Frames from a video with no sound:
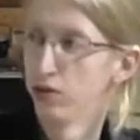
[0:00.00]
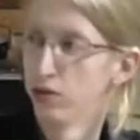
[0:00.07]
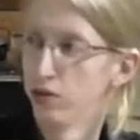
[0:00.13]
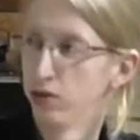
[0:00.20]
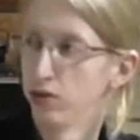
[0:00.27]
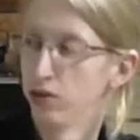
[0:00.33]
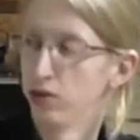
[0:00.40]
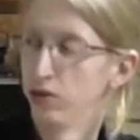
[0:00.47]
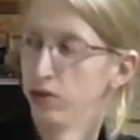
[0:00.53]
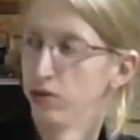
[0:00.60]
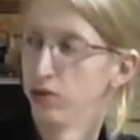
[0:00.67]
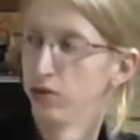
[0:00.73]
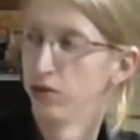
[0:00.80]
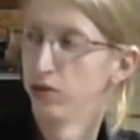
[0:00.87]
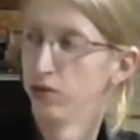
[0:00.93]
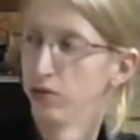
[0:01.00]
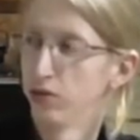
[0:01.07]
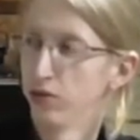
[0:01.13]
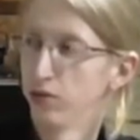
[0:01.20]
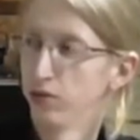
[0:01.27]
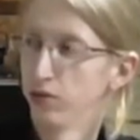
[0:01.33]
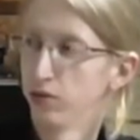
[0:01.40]

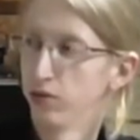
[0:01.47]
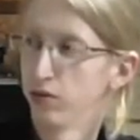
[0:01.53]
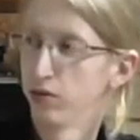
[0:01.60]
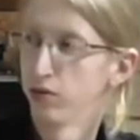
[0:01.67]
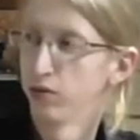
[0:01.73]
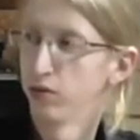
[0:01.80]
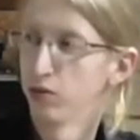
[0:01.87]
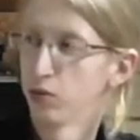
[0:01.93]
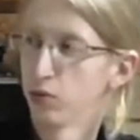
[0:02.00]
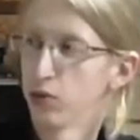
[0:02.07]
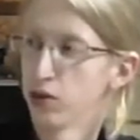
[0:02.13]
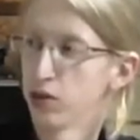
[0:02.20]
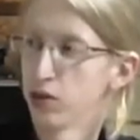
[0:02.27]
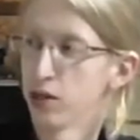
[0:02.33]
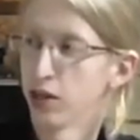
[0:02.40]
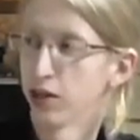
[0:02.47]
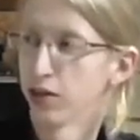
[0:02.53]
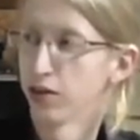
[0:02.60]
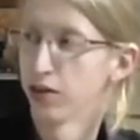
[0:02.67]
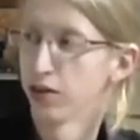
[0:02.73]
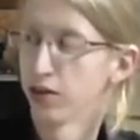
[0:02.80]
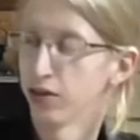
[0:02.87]

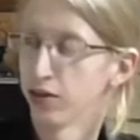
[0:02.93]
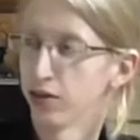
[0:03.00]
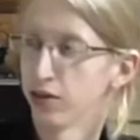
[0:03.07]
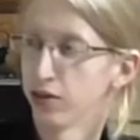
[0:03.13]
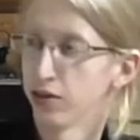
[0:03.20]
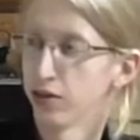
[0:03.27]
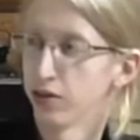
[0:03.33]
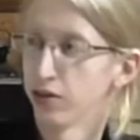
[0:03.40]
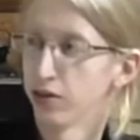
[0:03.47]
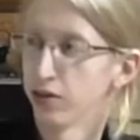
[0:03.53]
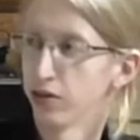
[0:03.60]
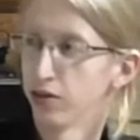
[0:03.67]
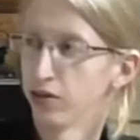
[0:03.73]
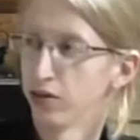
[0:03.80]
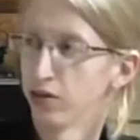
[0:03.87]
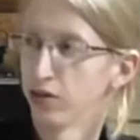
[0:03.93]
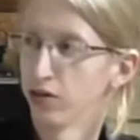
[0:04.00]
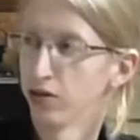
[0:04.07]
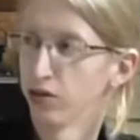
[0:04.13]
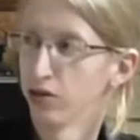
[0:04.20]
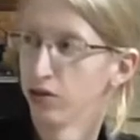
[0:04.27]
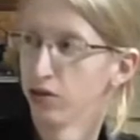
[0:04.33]

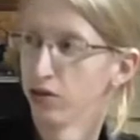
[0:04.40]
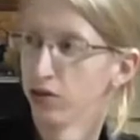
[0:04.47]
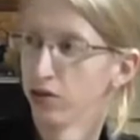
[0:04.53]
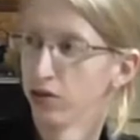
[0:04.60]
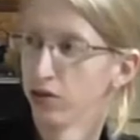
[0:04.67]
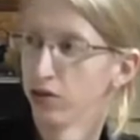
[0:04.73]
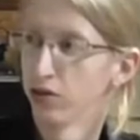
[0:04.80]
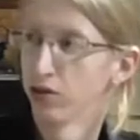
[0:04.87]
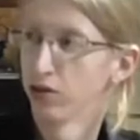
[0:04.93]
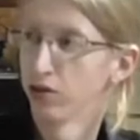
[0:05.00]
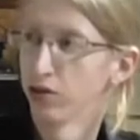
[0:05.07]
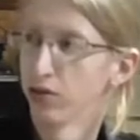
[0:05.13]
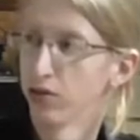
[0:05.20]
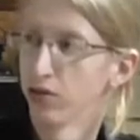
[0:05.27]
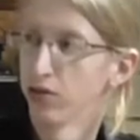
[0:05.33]
[no speech]